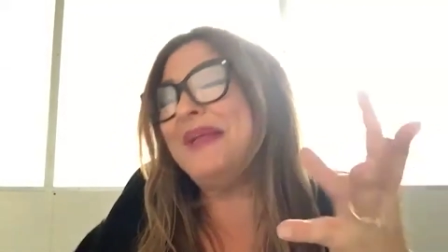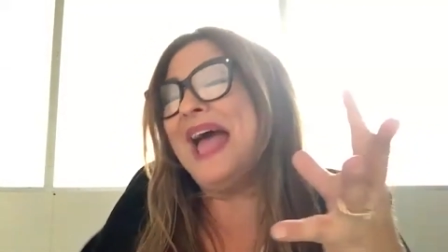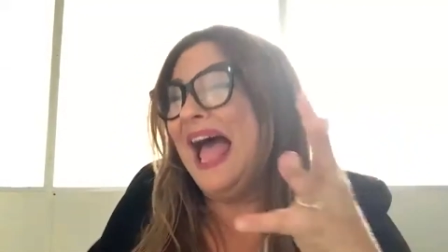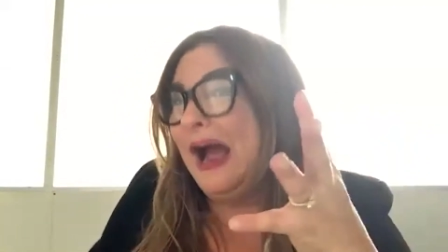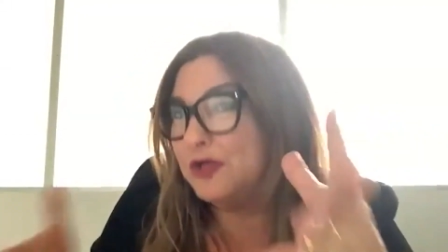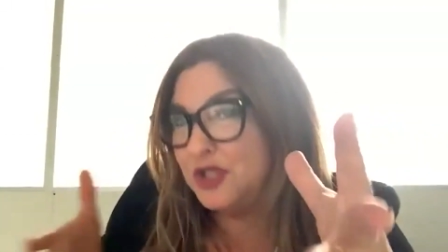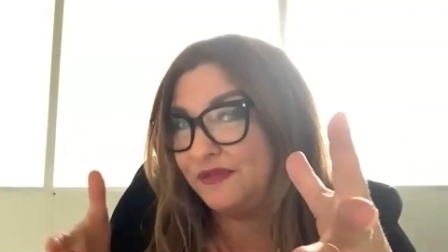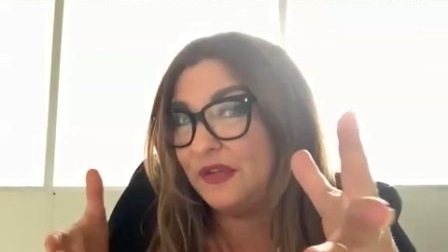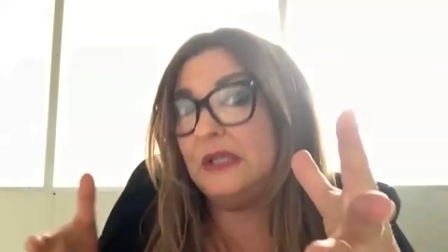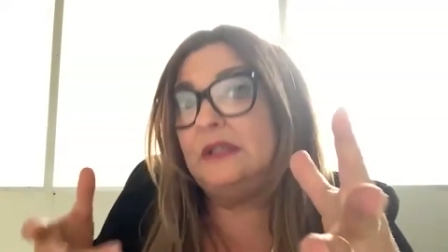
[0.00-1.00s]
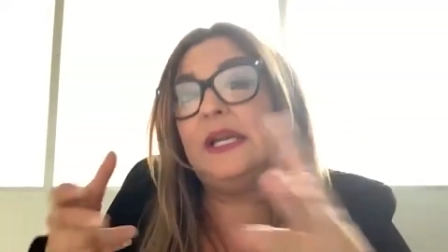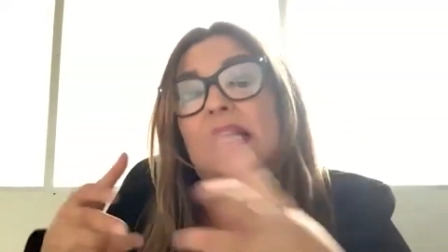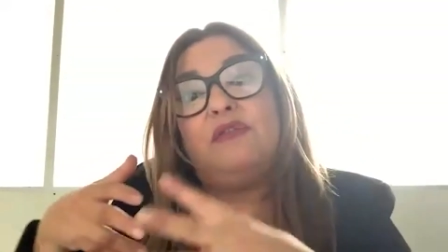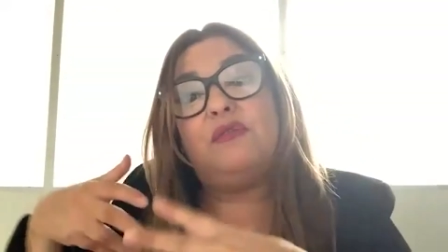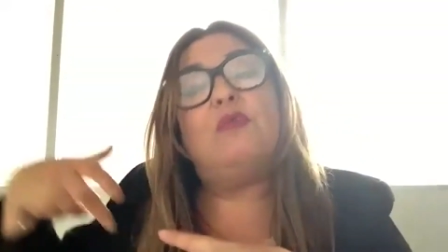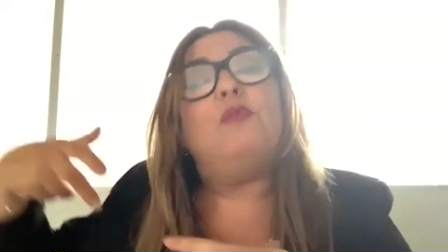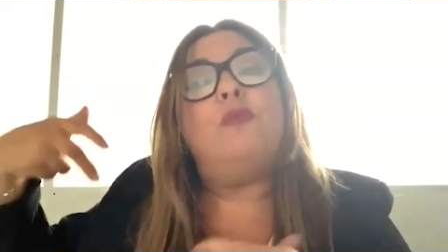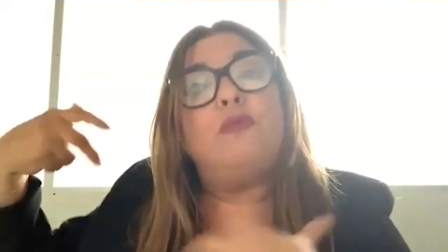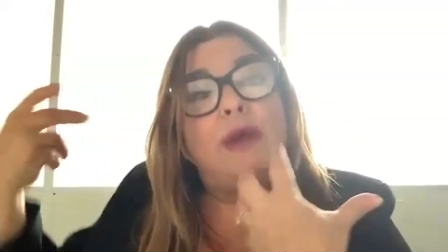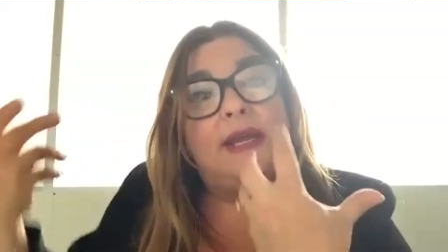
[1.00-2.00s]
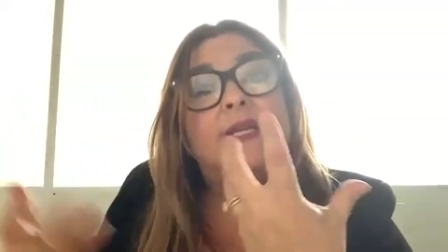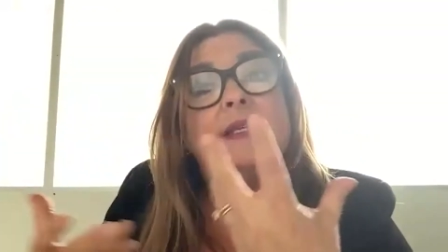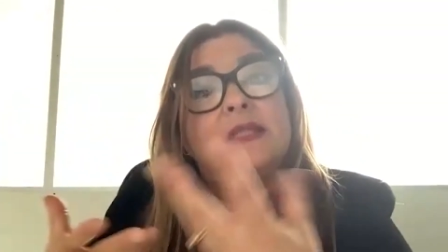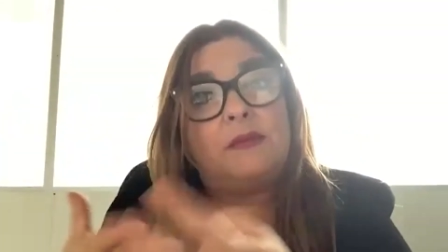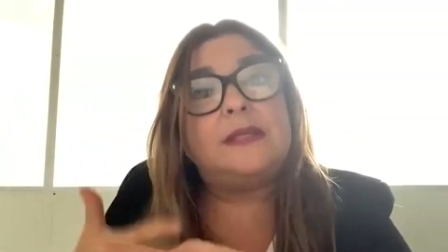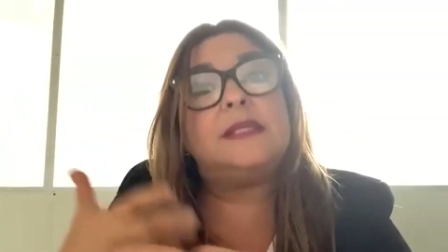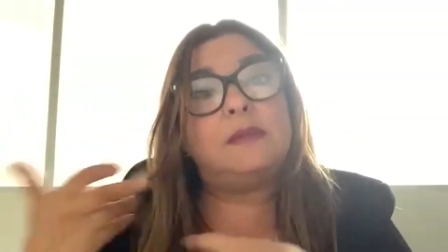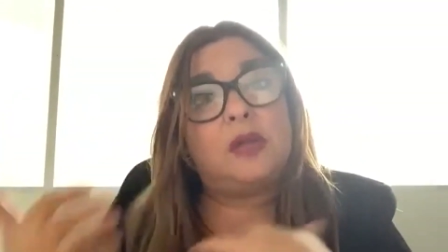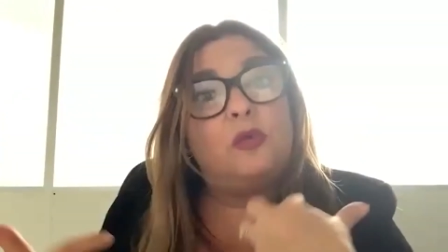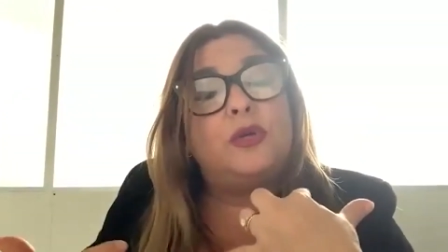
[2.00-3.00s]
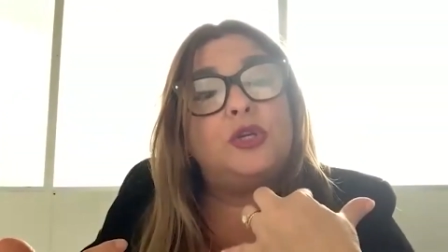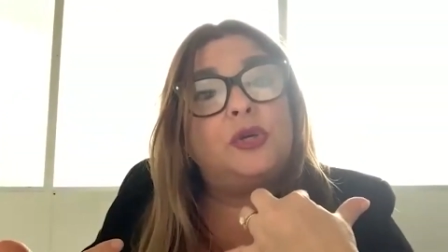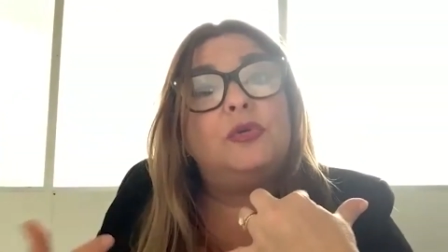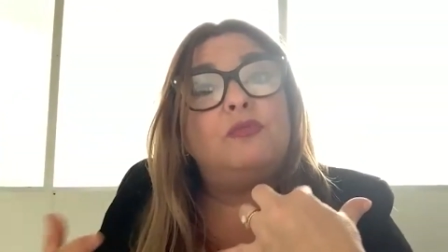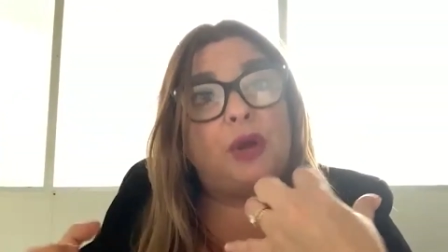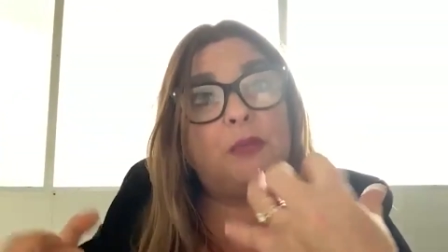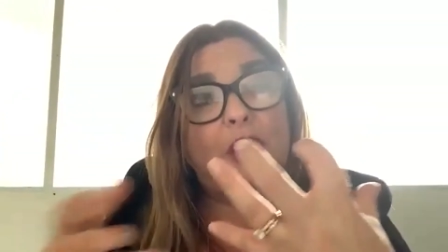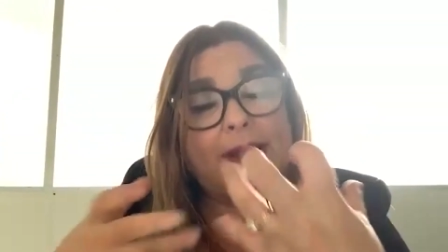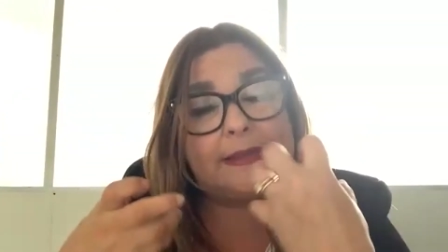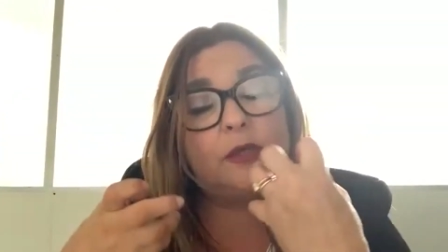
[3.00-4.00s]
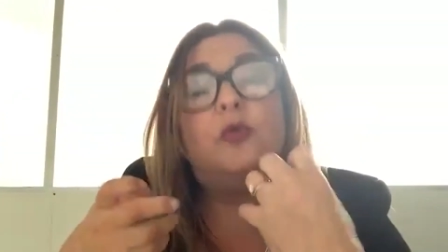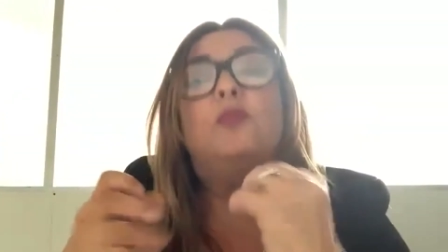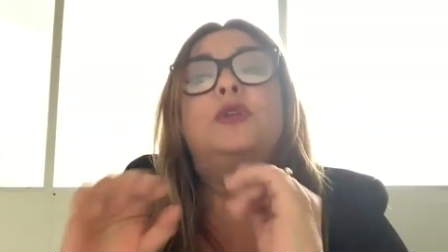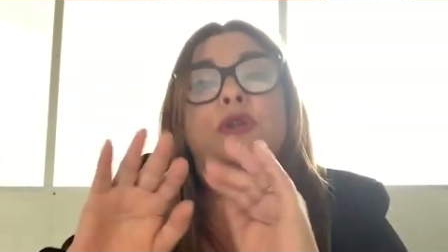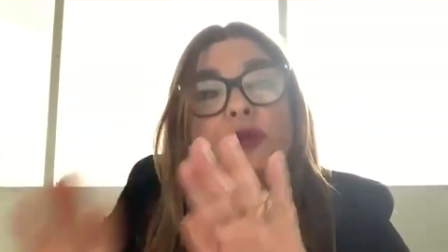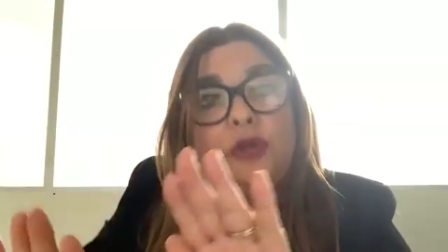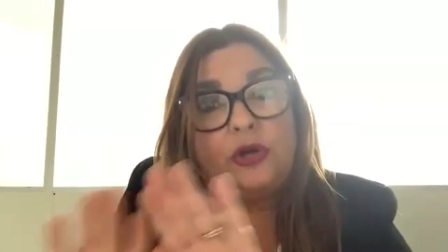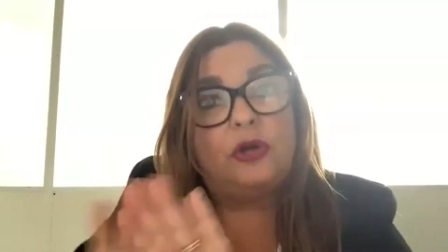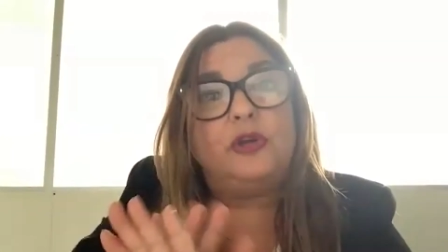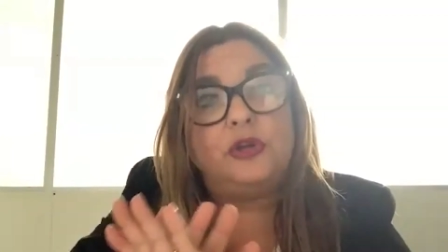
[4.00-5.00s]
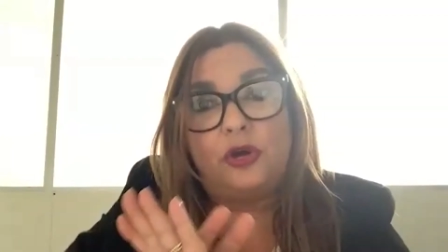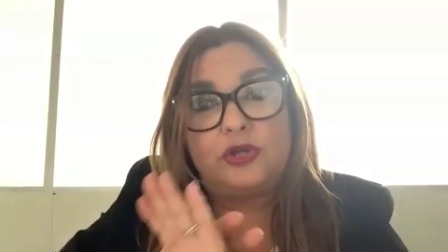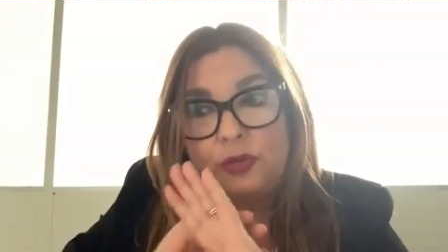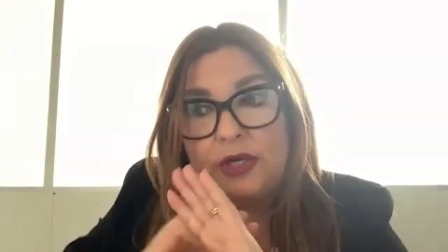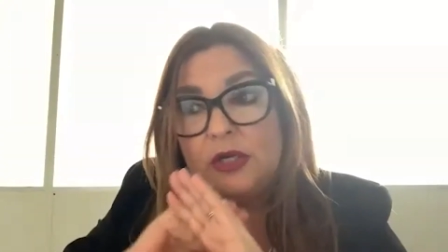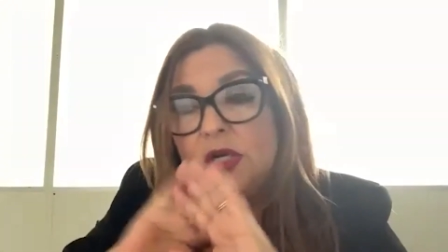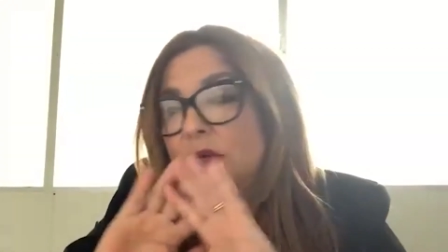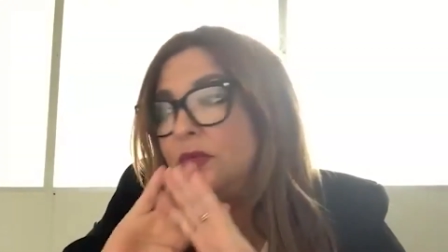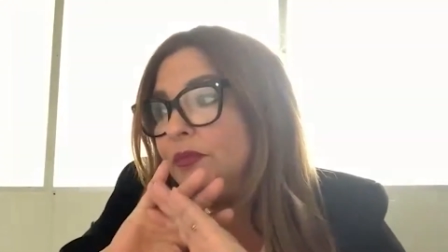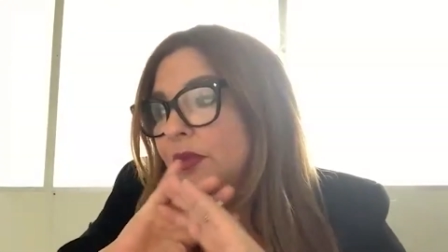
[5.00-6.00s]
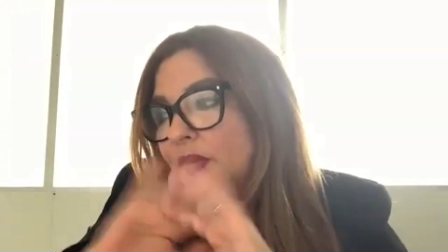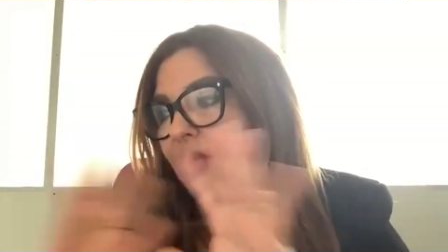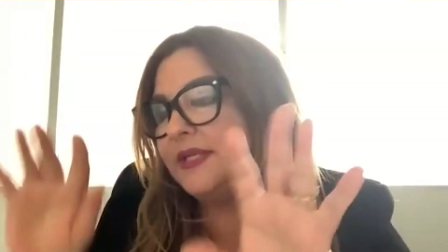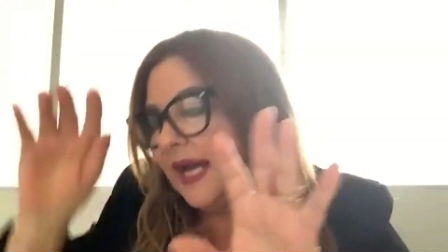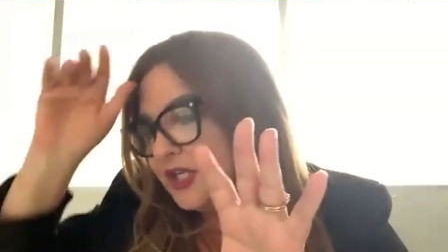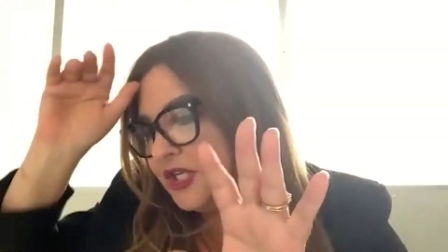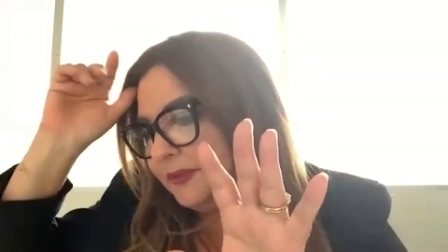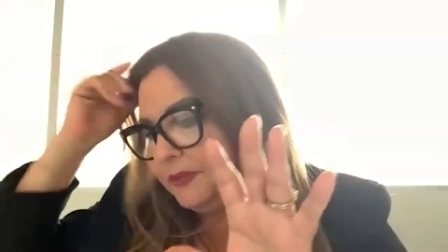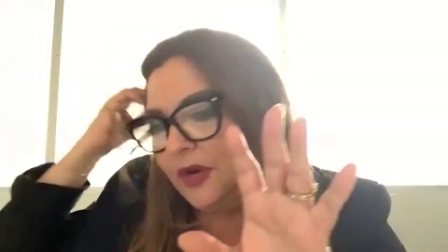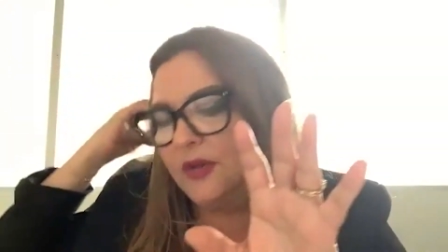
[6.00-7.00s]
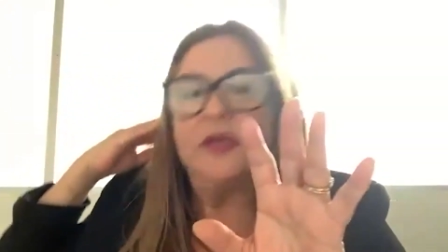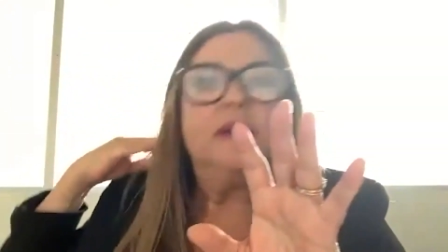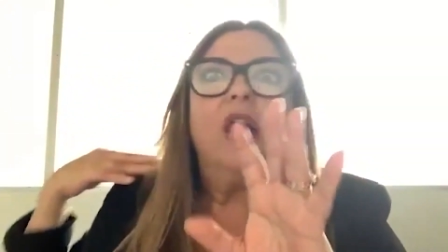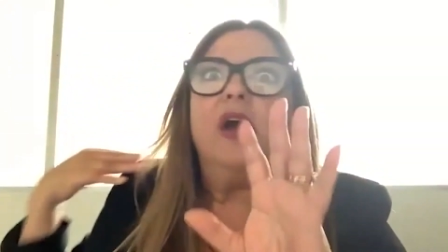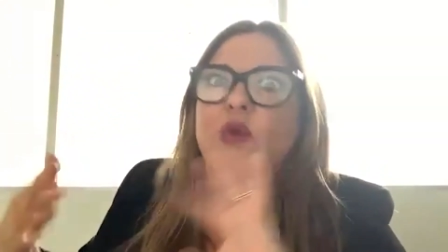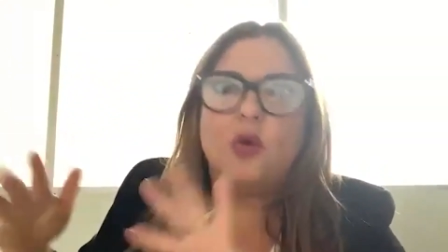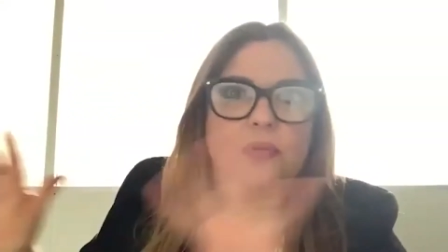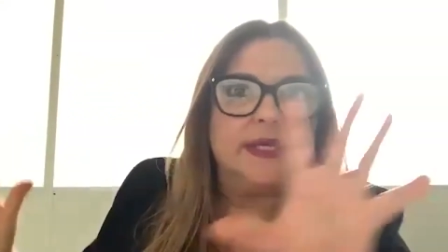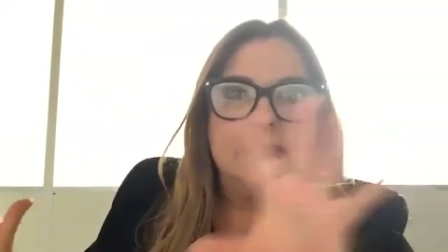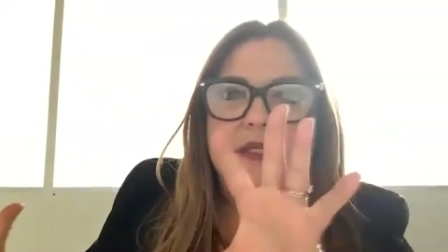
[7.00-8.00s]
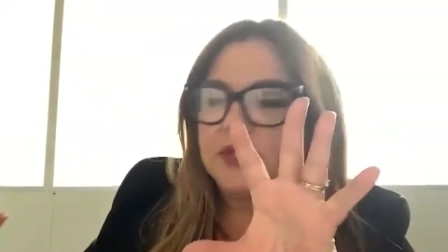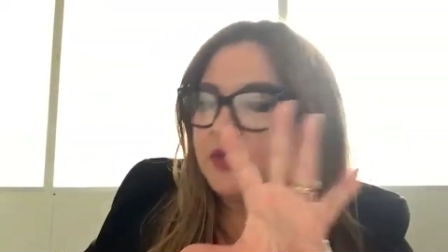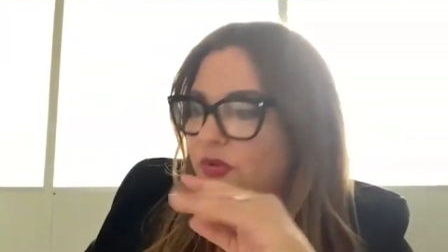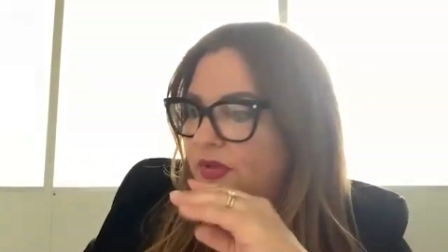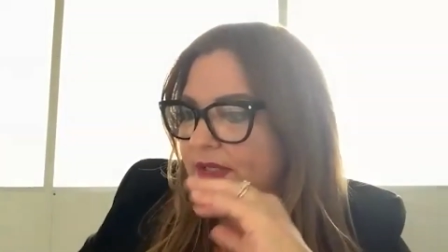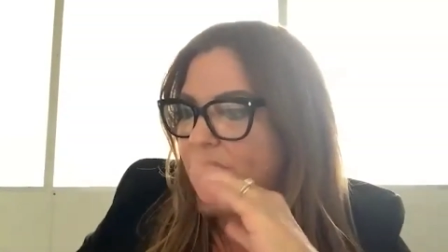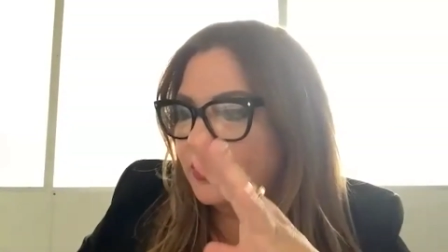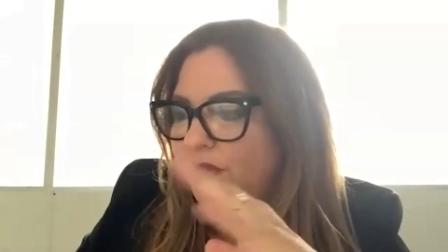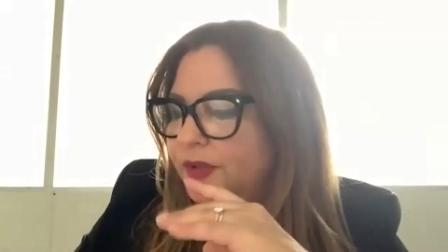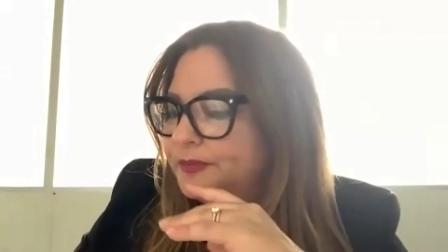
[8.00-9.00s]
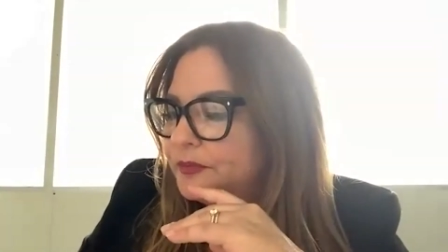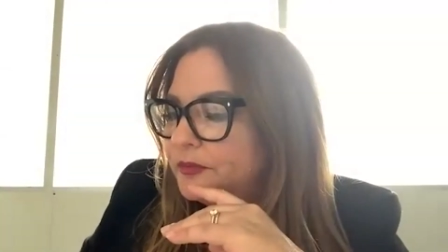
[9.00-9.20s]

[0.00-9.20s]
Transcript: How would you feel if we did something similar? Would you embrace it or would you, you know, you know do we not touch it? And I was like, of course, let's just do it. Let's do it.